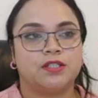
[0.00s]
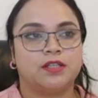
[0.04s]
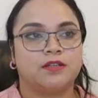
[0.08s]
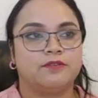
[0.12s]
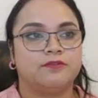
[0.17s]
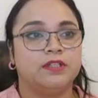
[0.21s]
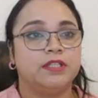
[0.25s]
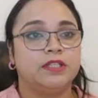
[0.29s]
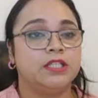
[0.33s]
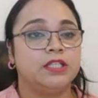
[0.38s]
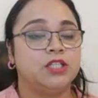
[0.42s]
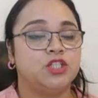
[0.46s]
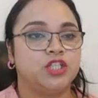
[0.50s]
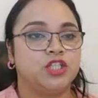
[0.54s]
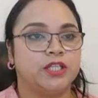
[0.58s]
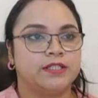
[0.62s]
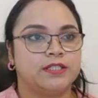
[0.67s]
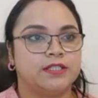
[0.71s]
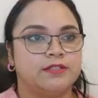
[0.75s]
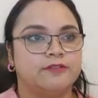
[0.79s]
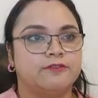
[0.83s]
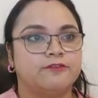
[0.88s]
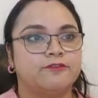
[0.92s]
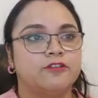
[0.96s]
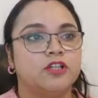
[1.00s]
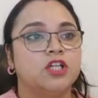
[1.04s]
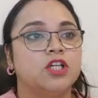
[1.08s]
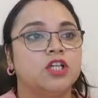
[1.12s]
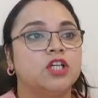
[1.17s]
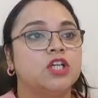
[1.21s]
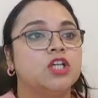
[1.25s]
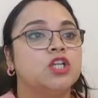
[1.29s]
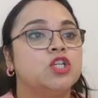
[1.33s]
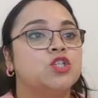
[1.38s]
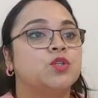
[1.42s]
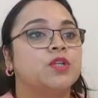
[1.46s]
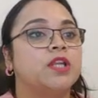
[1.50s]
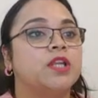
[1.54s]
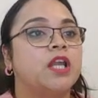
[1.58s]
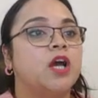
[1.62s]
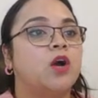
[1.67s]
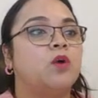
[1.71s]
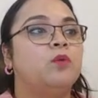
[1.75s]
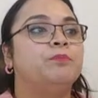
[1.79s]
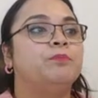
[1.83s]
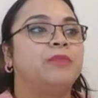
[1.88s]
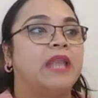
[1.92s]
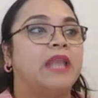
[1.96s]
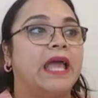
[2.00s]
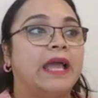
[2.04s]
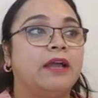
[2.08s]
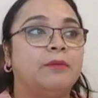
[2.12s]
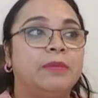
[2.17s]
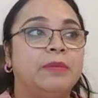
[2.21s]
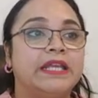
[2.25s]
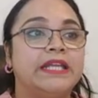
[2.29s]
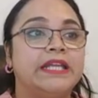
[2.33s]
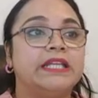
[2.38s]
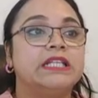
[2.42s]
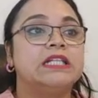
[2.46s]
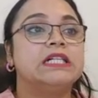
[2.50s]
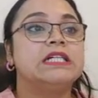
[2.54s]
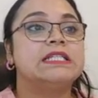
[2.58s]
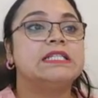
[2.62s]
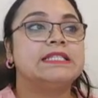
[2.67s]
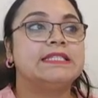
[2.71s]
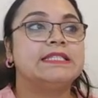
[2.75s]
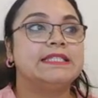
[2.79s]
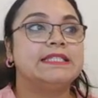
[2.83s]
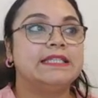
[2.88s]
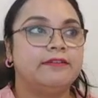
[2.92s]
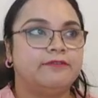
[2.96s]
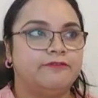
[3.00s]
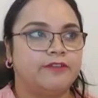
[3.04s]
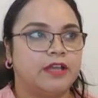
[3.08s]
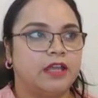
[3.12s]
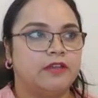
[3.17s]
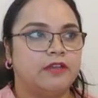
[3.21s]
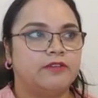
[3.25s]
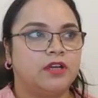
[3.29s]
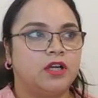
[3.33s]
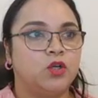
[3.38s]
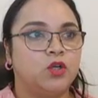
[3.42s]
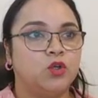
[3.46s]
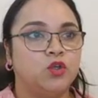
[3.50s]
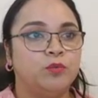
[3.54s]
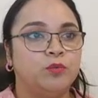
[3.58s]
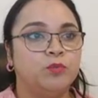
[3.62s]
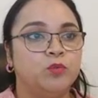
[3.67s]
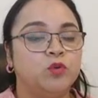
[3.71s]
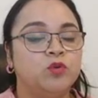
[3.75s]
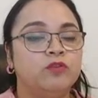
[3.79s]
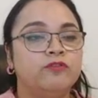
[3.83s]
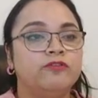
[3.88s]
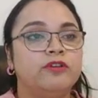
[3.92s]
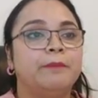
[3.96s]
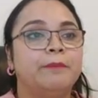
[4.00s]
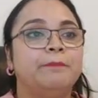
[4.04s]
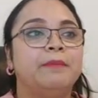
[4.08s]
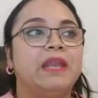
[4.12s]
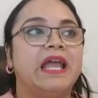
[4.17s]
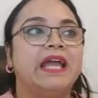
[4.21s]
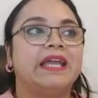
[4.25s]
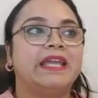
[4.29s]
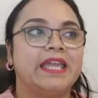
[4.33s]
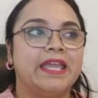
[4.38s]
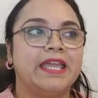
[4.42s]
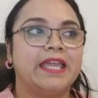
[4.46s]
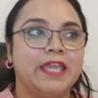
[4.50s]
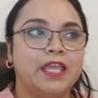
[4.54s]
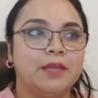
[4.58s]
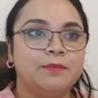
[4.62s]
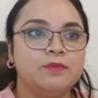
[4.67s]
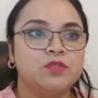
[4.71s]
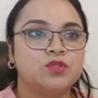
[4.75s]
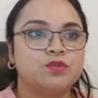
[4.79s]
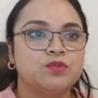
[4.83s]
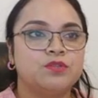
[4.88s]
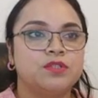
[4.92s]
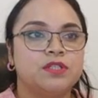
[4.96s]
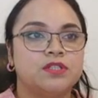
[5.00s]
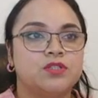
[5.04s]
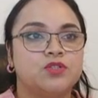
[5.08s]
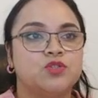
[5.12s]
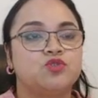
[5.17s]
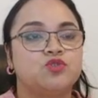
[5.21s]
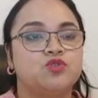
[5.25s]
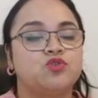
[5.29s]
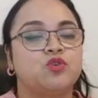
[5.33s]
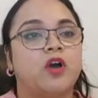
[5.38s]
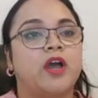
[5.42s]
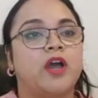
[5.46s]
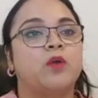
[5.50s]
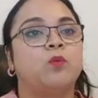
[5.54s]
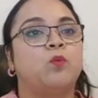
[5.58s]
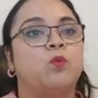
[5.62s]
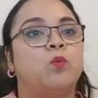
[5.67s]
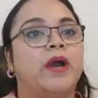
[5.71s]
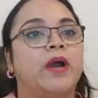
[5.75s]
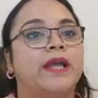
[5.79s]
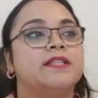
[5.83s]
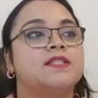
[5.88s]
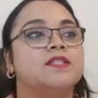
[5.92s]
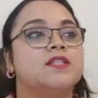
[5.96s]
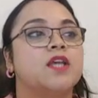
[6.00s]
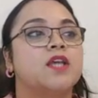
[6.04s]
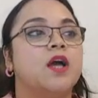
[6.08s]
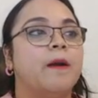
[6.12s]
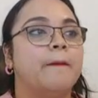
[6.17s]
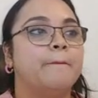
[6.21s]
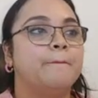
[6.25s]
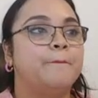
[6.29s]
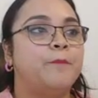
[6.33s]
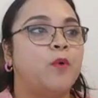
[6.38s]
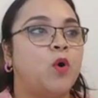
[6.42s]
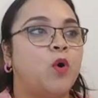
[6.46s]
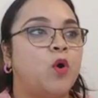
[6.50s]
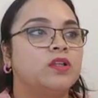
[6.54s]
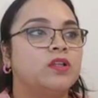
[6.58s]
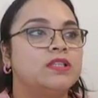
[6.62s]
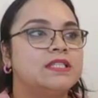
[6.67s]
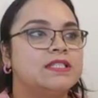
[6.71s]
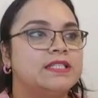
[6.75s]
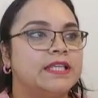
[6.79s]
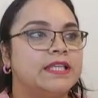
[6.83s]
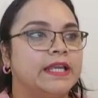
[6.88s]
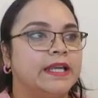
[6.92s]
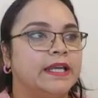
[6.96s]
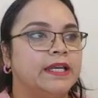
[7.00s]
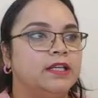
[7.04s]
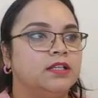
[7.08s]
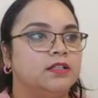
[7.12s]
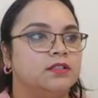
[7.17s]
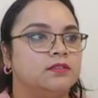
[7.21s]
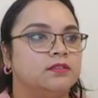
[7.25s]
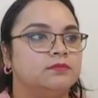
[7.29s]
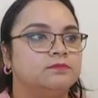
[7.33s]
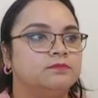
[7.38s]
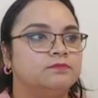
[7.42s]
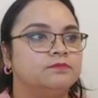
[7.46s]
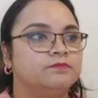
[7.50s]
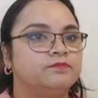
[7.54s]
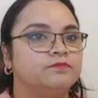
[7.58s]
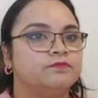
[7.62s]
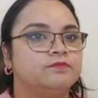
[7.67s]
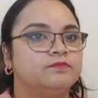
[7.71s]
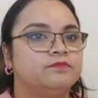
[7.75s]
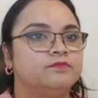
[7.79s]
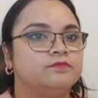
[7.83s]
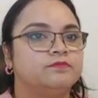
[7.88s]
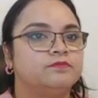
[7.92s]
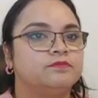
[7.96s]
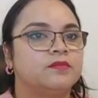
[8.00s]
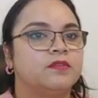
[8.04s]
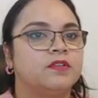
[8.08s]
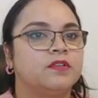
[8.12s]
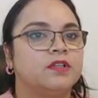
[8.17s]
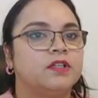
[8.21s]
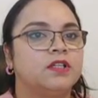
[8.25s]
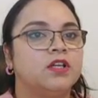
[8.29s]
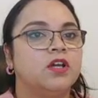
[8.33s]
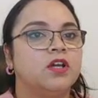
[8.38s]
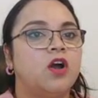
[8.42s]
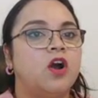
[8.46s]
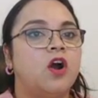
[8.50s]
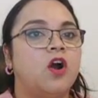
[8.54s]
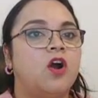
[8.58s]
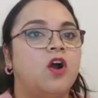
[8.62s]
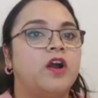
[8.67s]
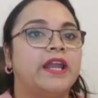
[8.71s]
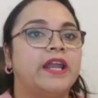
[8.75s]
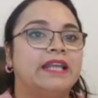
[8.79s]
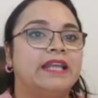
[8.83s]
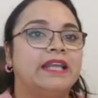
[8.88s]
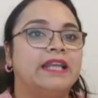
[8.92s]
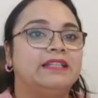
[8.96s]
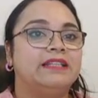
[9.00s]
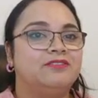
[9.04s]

initiative. So now black played c5, a good move. Black aims to destroy white's pawn center, or at the